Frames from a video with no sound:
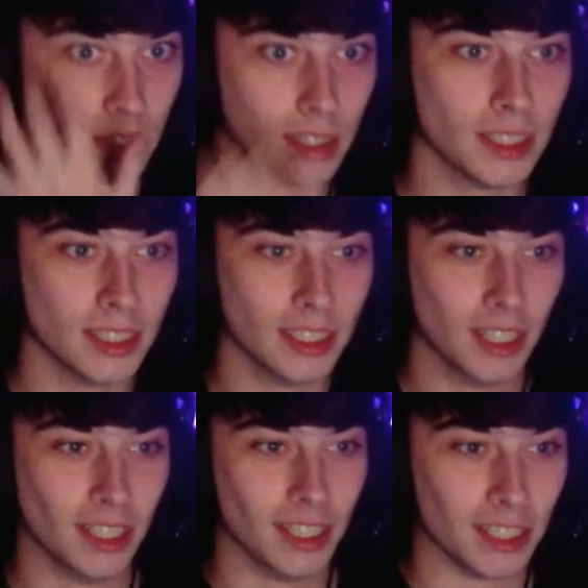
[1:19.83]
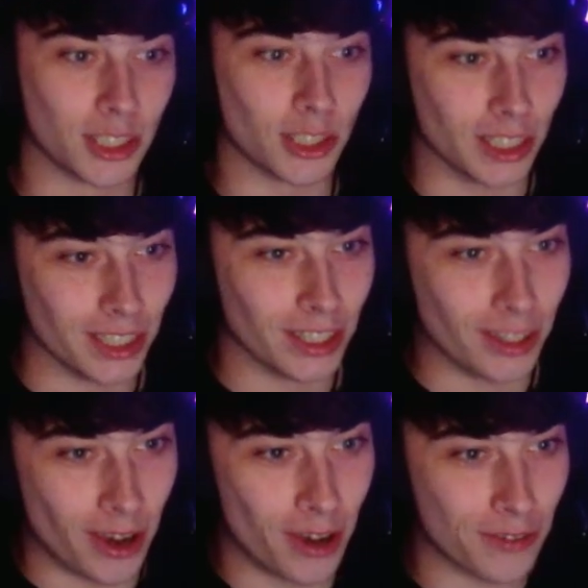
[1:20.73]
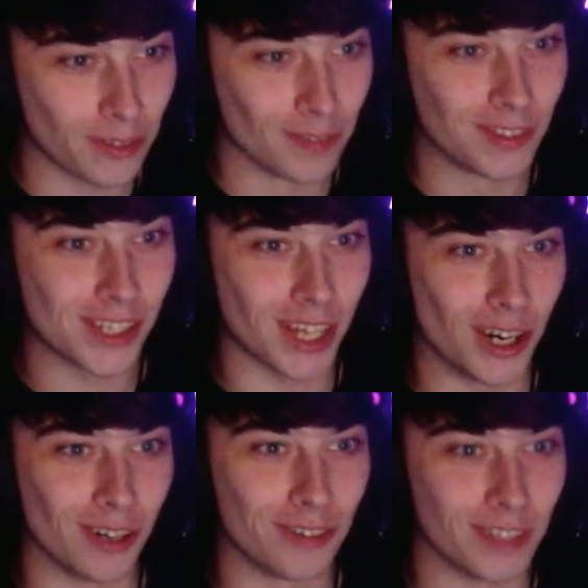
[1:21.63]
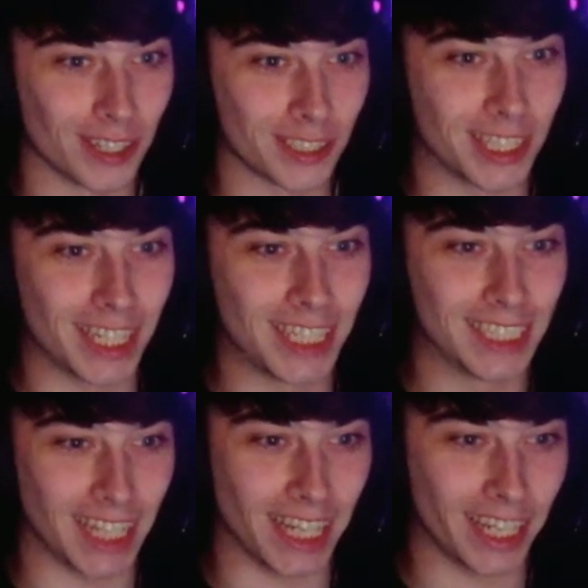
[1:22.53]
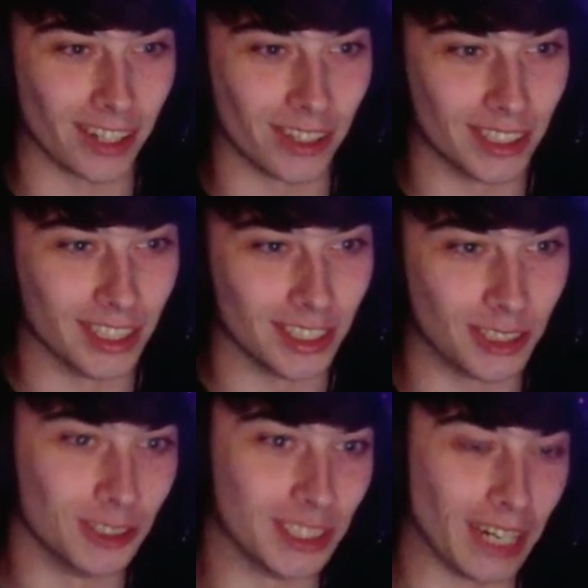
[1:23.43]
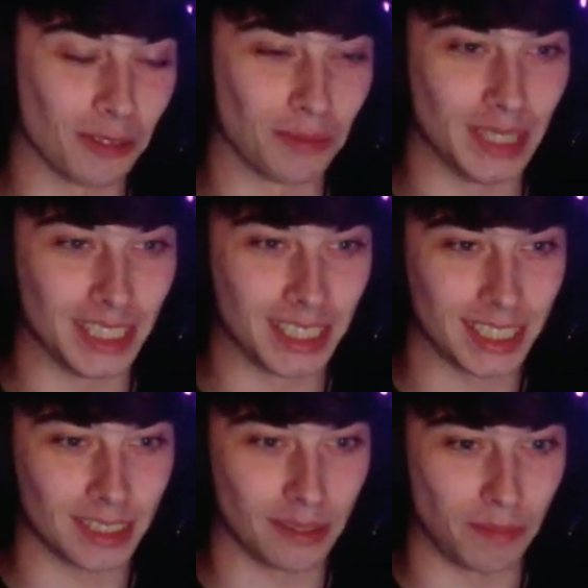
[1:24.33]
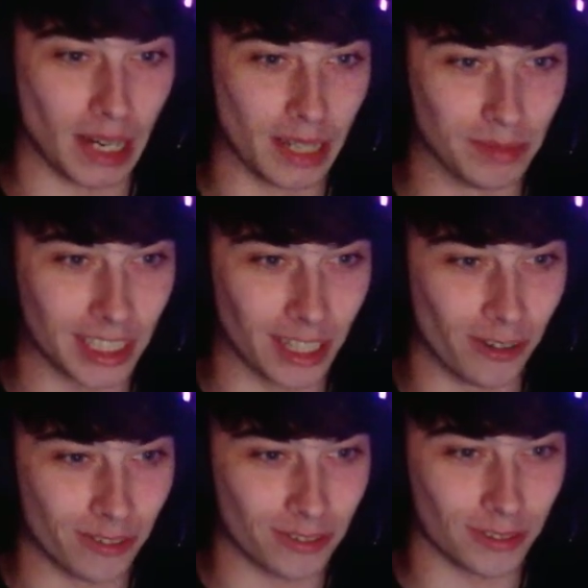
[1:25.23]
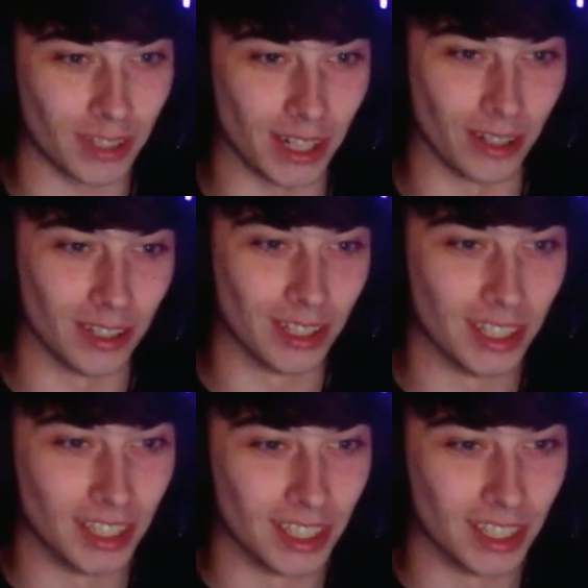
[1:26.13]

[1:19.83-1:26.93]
So, from start off, it looks like he's taking on two-tailed beasts by himself. Well,